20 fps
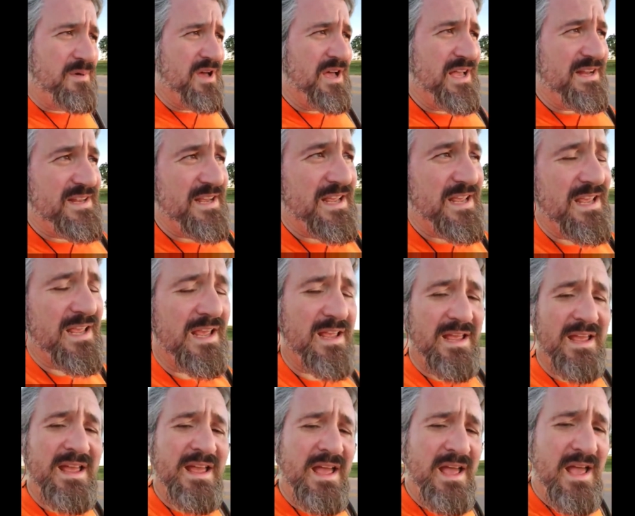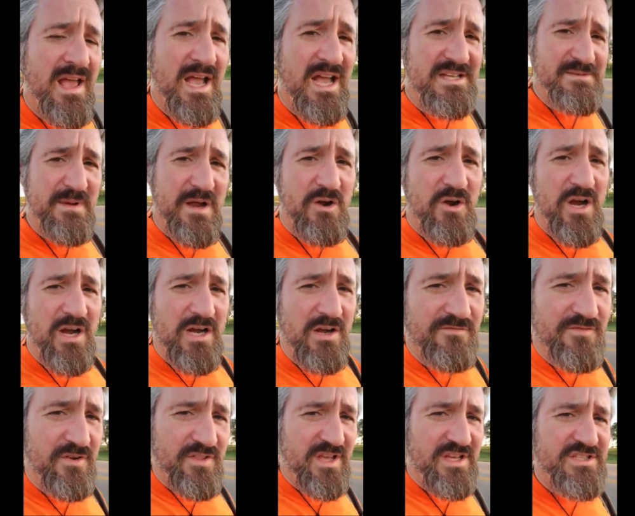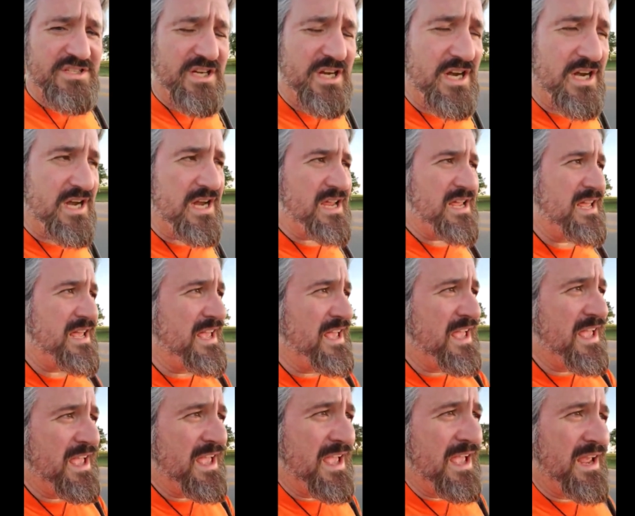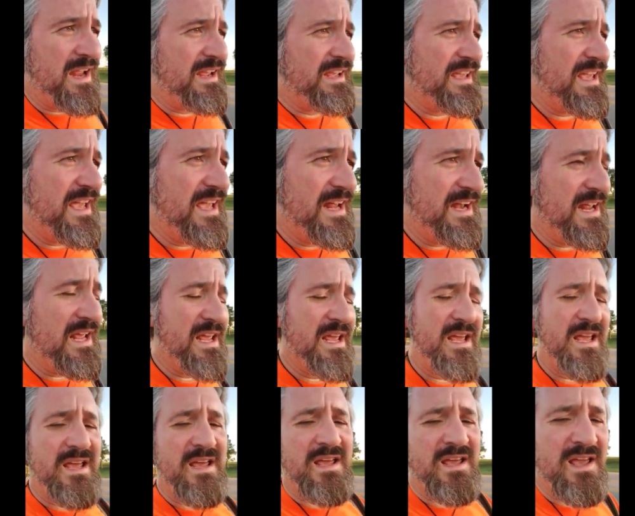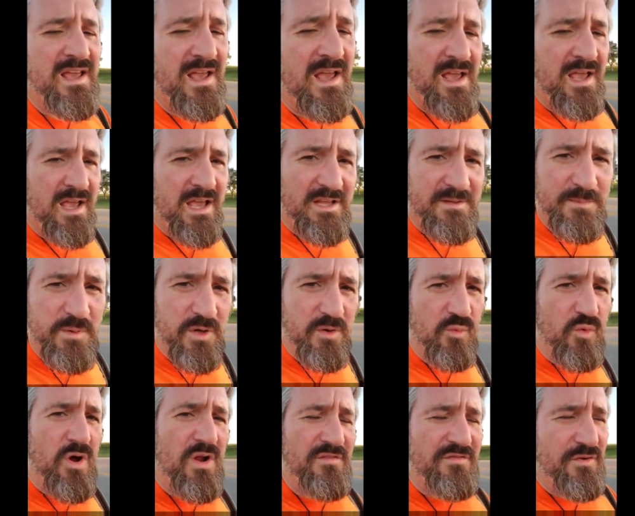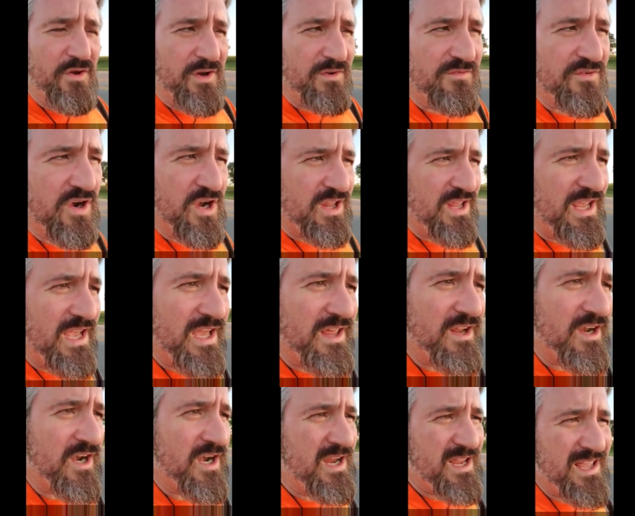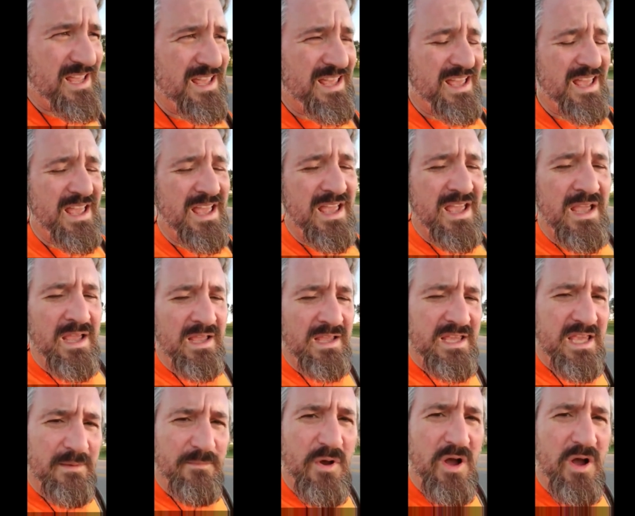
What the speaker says: but that's my record for this year. Again, it's putting one foot in front of the other and